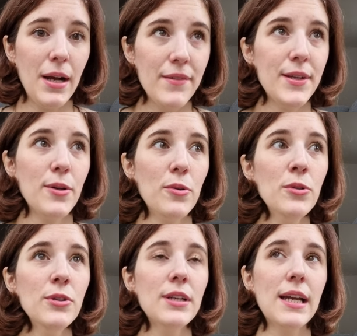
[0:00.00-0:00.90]
having a
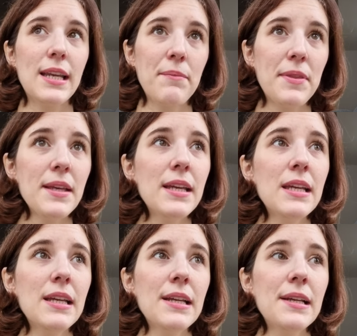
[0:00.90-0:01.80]
look and I'm
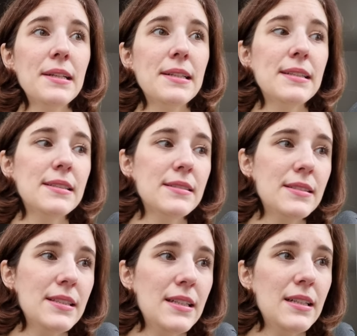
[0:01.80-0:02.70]
thinking and
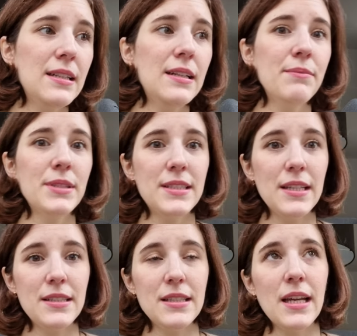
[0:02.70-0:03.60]
I'm
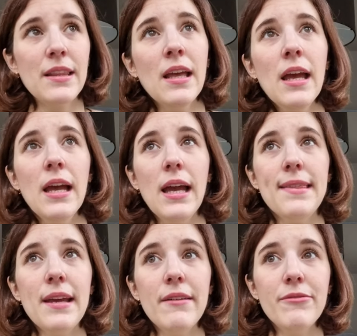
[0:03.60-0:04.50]
hesitating. And
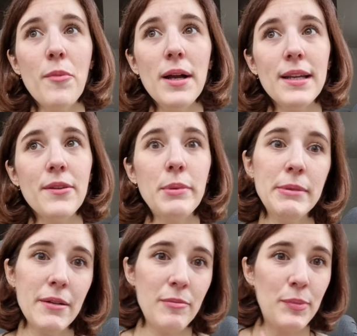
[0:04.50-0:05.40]
they have one at the
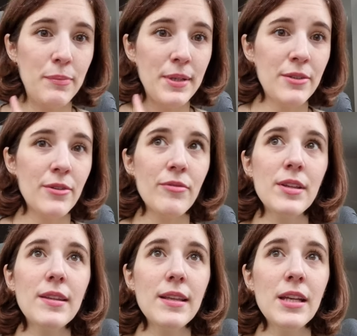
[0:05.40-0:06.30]
moment, I will put a picture of it
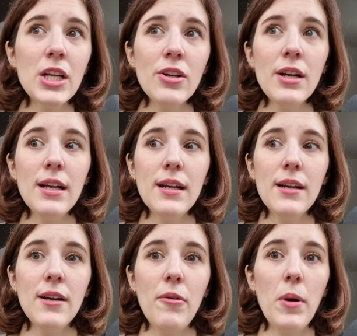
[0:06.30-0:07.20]
here,
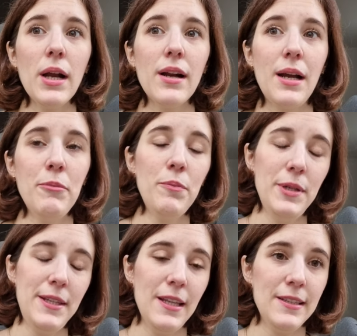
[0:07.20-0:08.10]
where I'm a
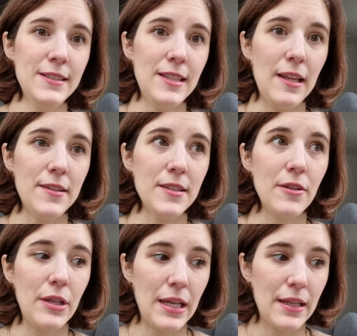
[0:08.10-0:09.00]
bit hesitating
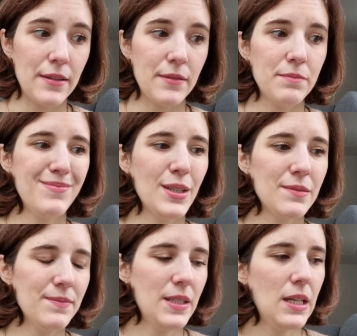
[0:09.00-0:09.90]
again, but
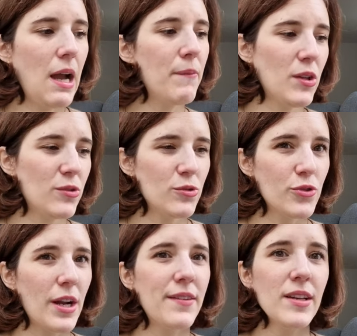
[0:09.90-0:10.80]
I'm not so
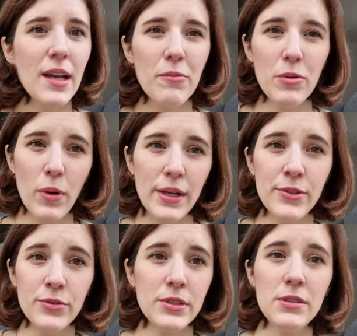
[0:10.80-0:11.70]
sure. I think I will wait
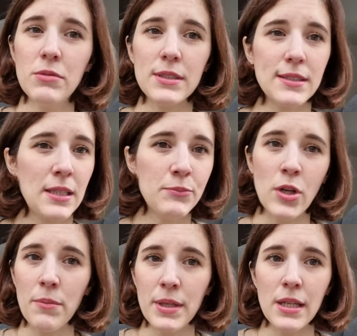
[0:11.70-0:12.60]
to see what's keep
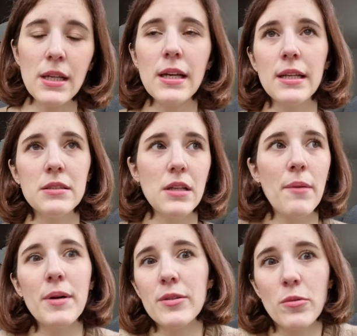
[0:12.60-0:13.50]
coming, and I
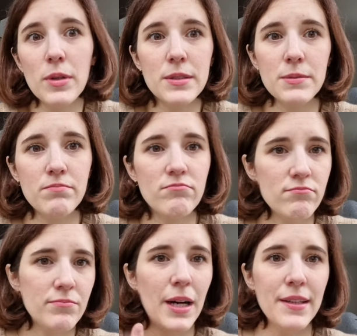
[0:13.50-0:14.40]
might always
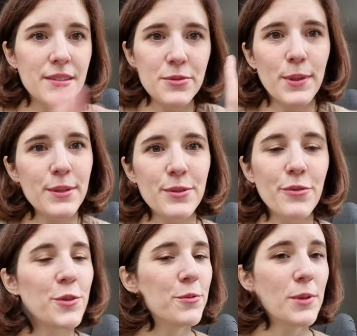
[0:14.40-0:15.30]
buy this one in a
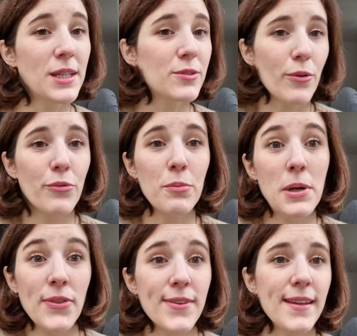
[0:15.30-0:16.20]
few weeks or a few
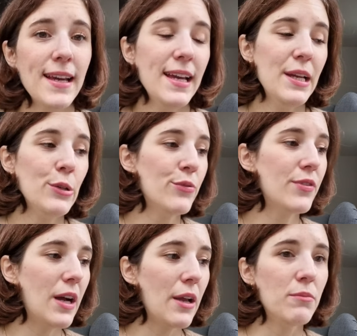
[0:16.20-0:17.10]
months if
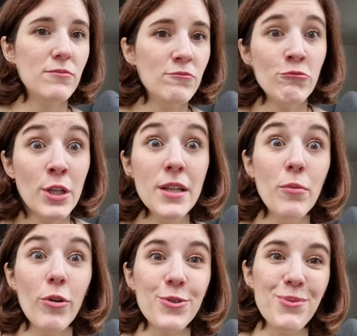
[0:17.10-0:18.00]
I really
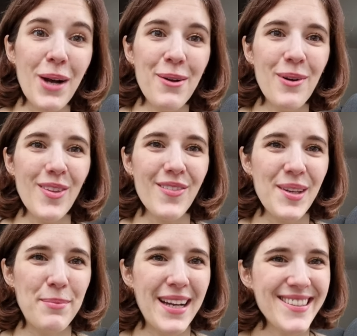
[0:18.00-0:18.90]
want to buy one of their
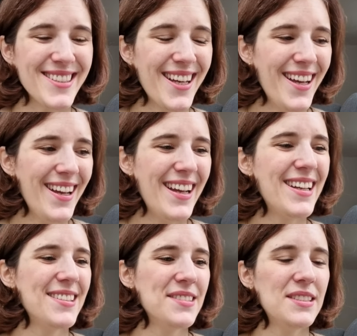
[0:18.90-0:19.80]
bags
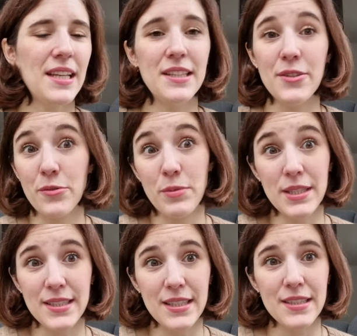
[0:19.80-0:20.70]
and they did not
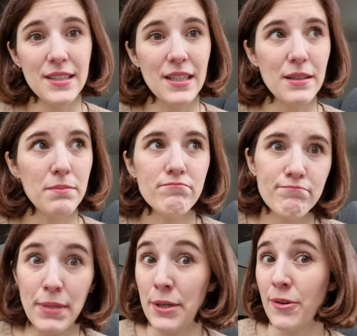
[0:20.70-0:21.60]
release anything
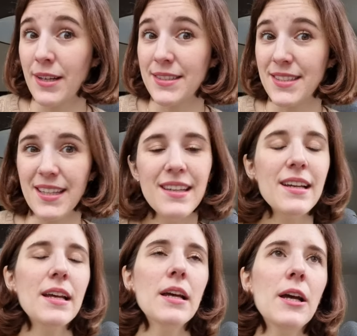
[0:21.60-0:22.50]
better, let's say.
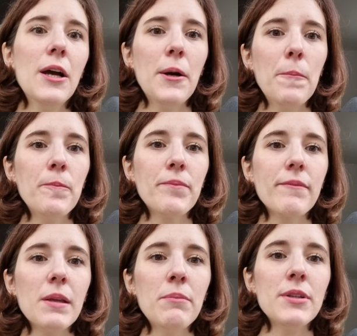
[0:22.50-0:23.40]

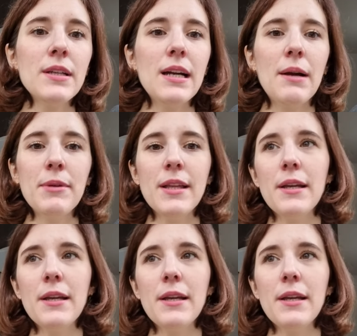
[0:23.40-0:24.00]
But yeah, I mean,